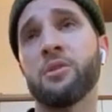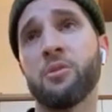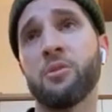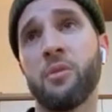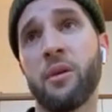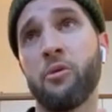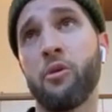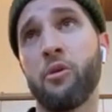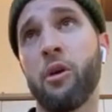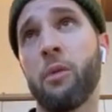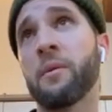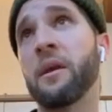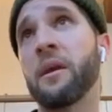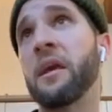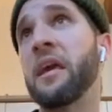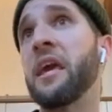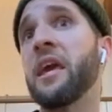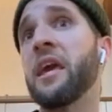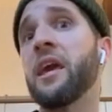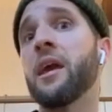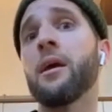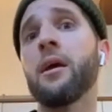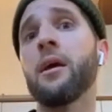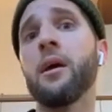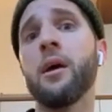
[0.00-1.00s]
So I had Rob
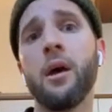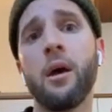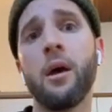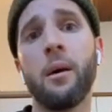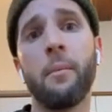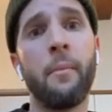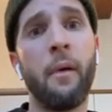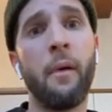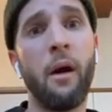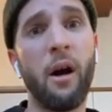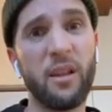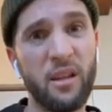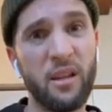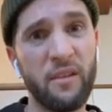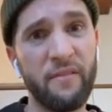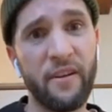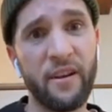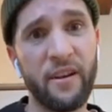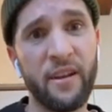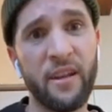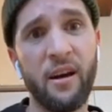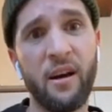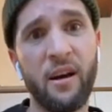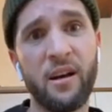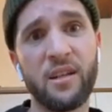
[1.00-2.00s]
Key, Martin
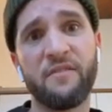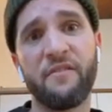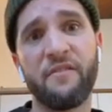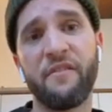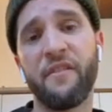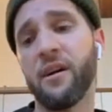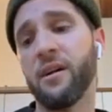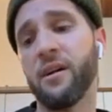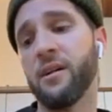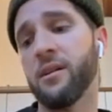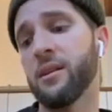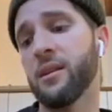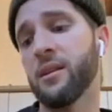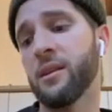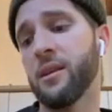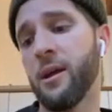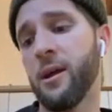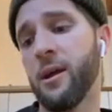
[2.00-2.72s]
van Jaarsveld,